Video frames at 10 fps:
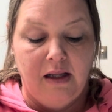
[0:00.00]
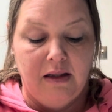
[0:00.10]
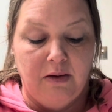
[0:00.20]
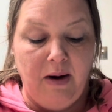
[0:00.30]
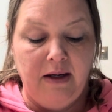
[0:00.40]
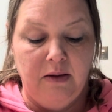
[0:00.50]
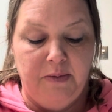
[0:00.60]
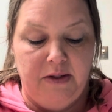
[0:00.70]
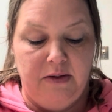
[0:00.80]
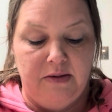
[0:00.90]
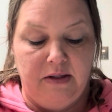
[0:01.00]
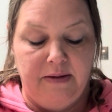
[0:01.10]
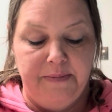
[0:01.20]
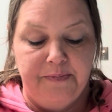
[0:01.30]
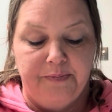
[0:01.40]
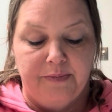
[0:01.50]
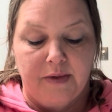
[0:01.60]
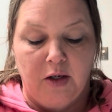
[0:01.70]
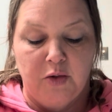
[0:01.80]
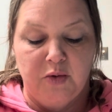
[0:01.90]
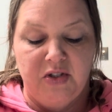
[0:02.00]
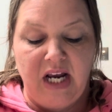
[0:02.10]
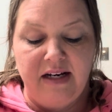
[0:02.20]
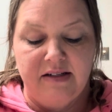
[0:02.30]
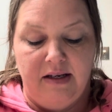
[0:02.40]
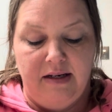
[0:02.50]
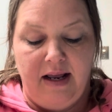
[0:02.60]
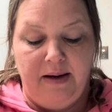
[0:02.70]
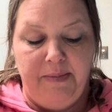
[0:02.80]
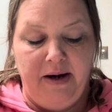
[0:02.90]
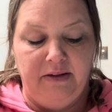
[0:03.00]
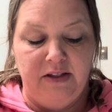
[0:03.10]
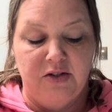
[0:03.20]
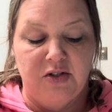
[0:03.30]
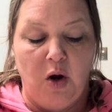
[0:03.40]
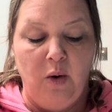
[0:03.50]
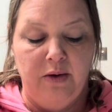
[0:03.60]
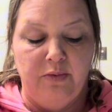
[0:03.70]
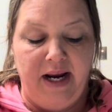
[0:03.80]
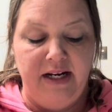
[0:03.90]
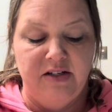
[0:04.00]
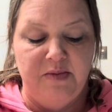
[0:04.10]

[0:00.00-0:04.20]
the record producer, whose rejection had apparently so enraged